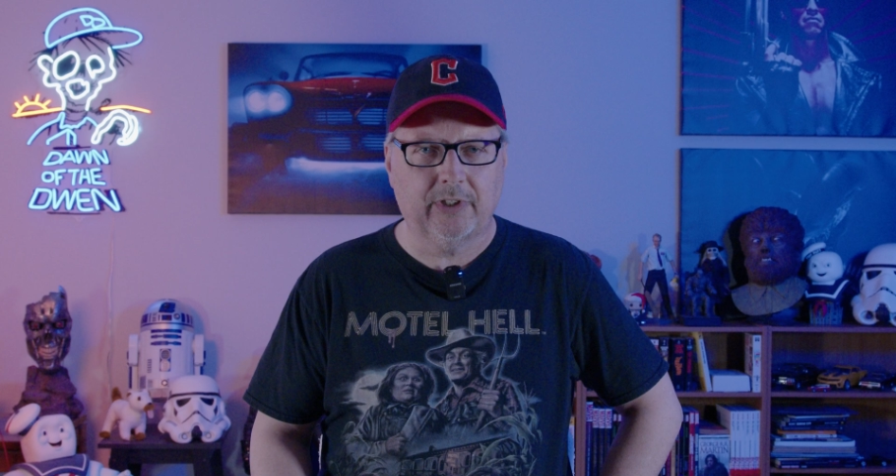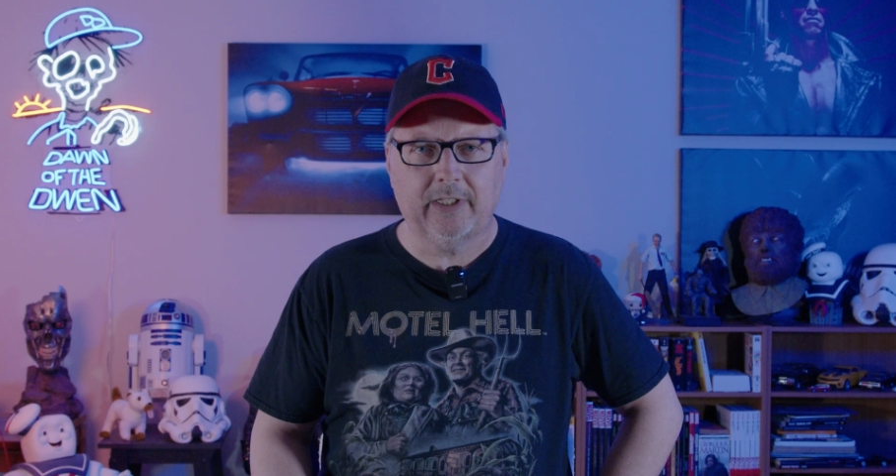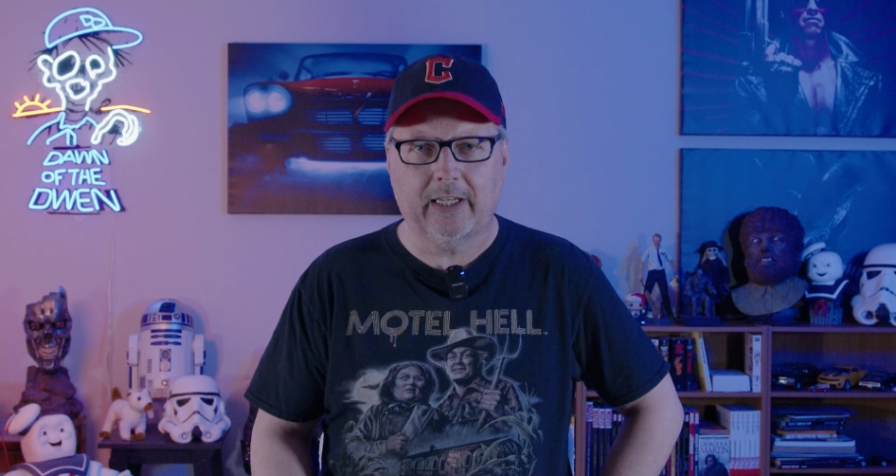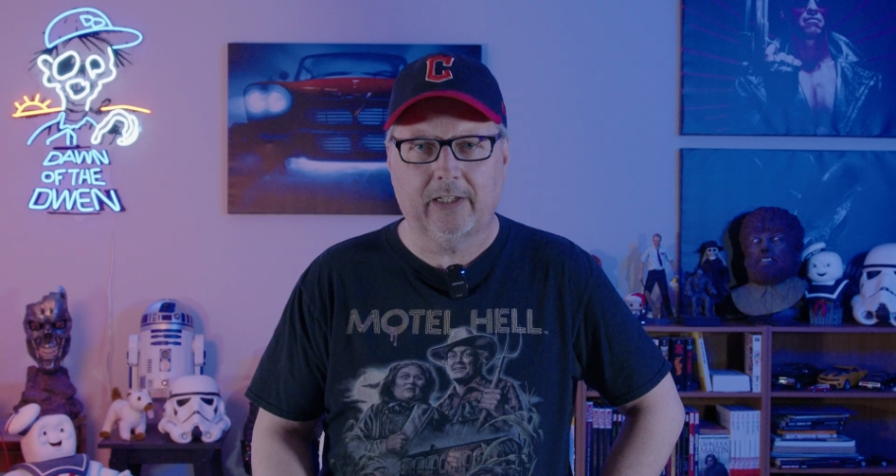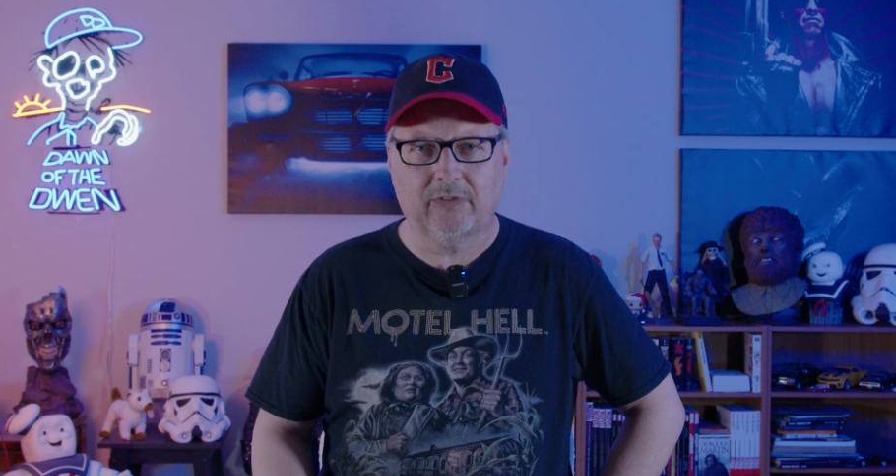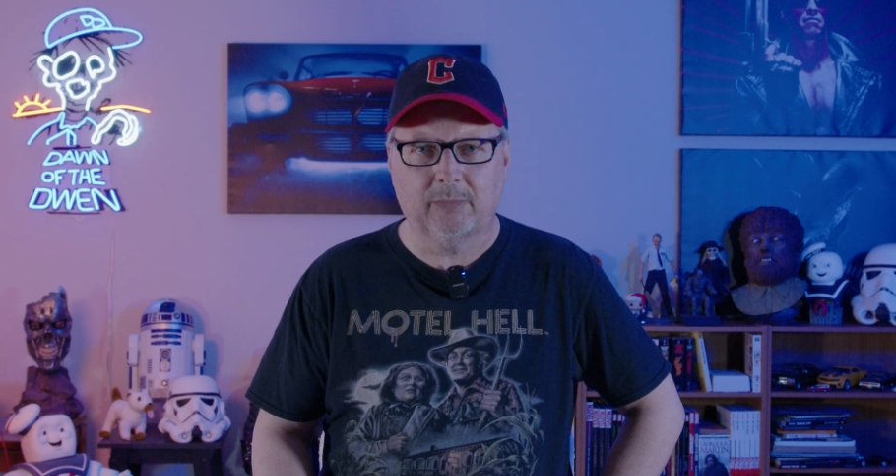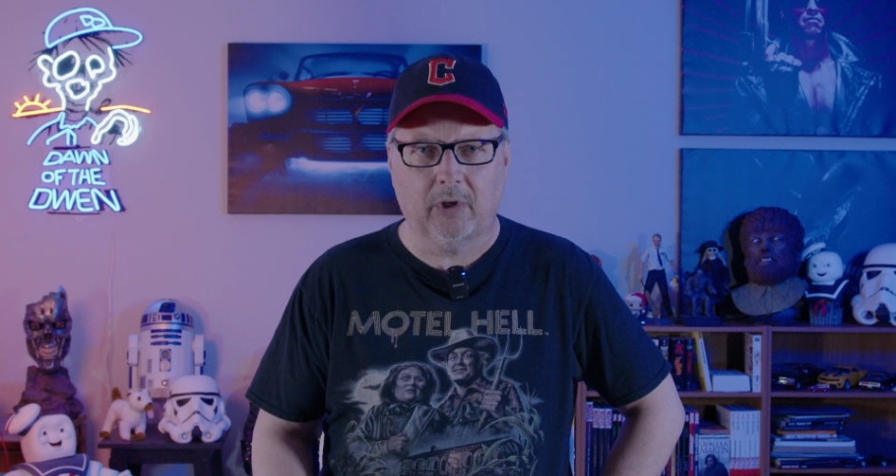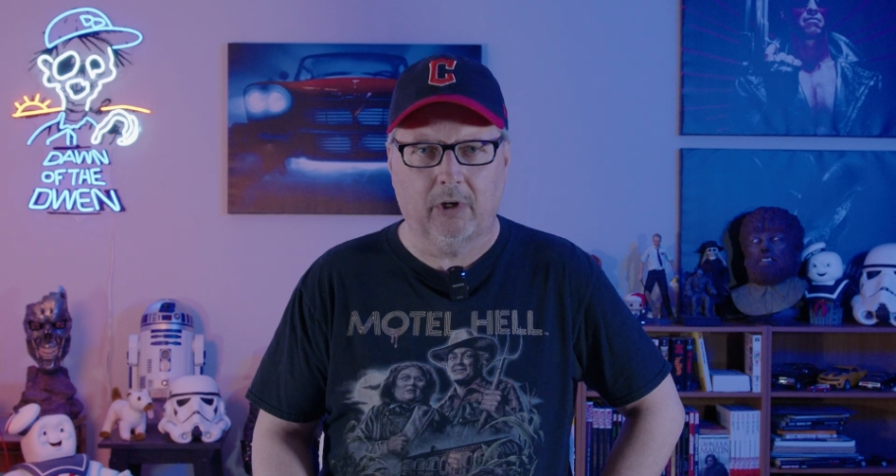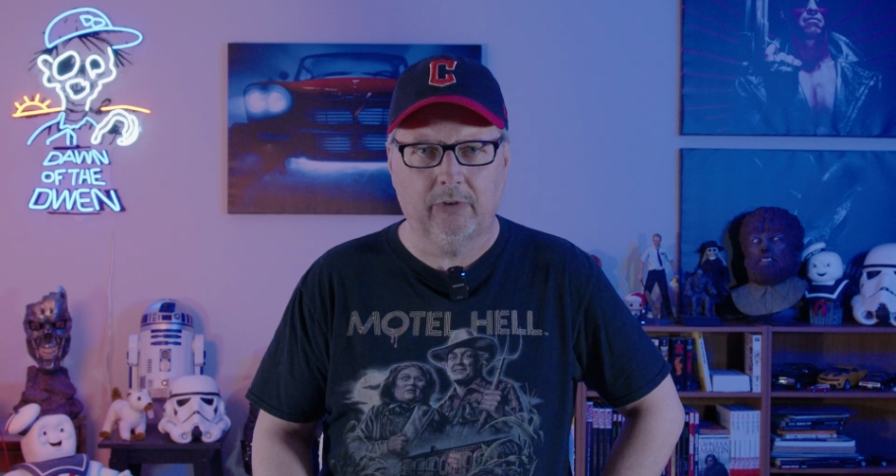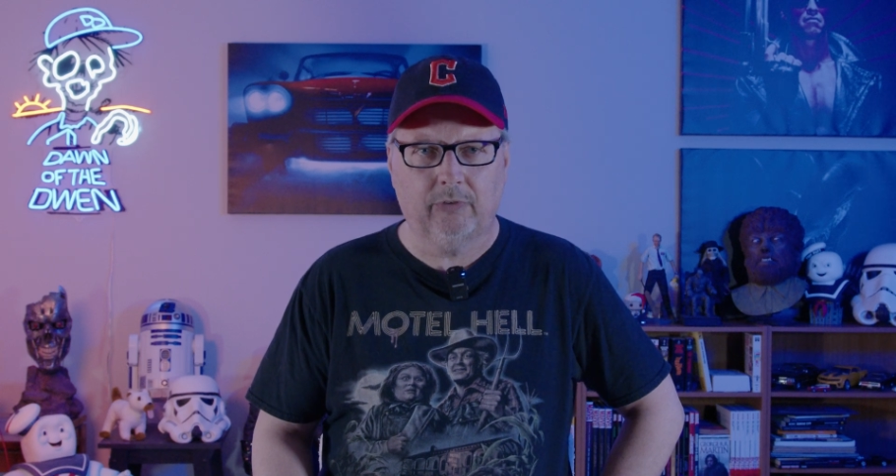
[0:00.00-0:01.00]
to take out some
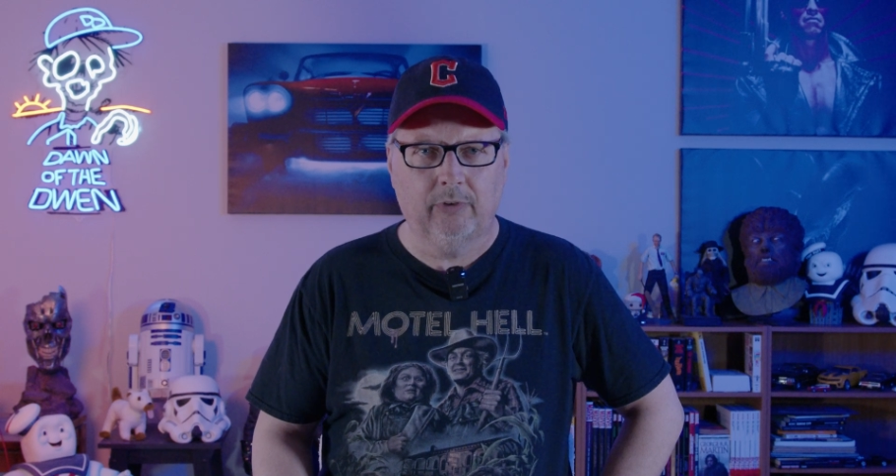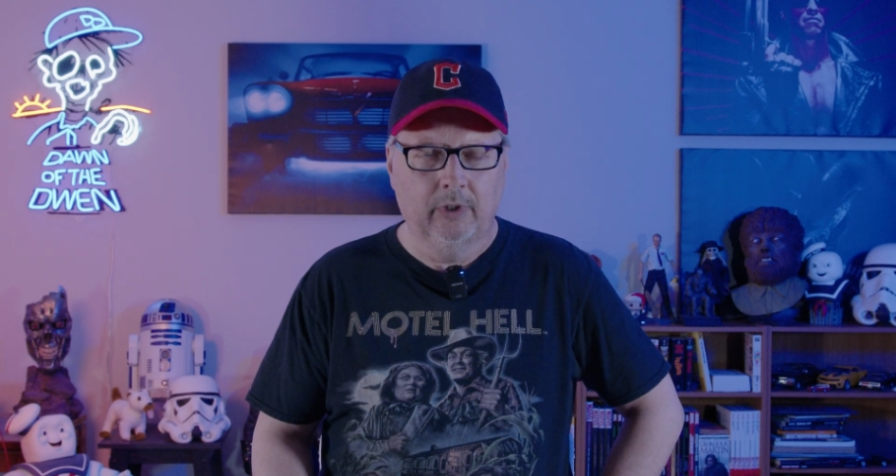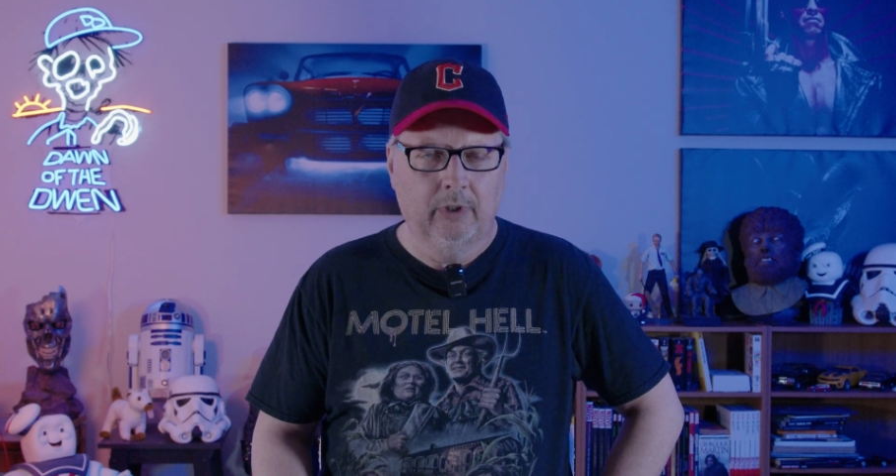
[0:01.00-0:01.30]
guards